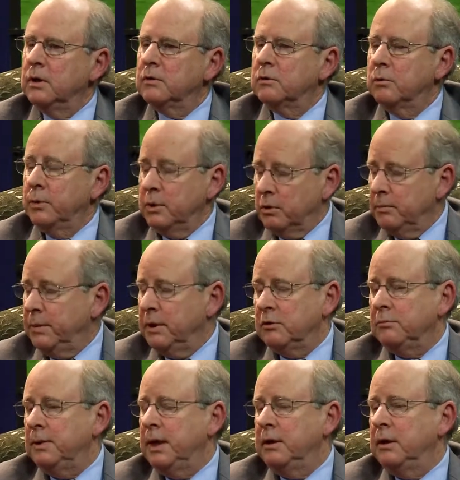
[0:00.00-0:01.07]
So we could be
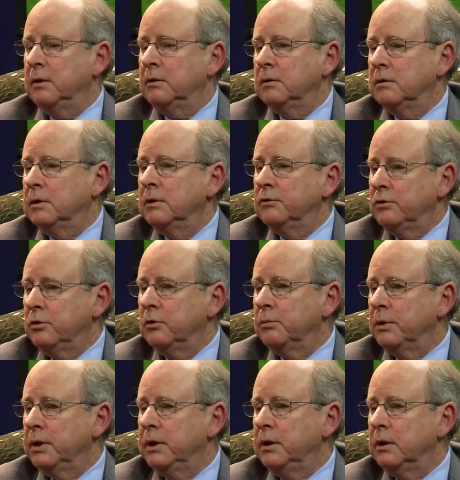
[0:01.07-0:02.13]
expanding
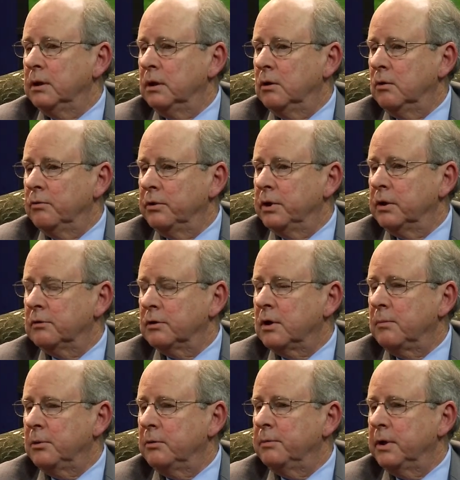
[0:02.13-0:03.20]
considerably over the next
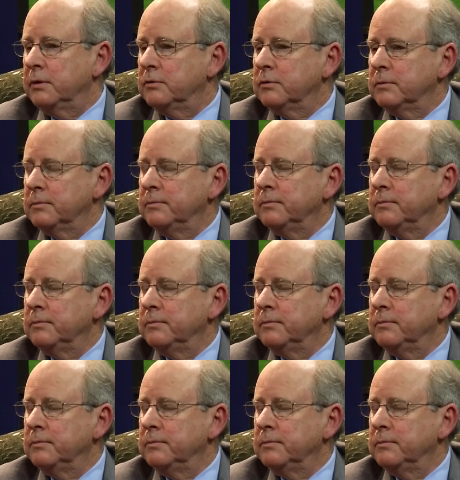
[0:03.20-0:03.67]
couple of months.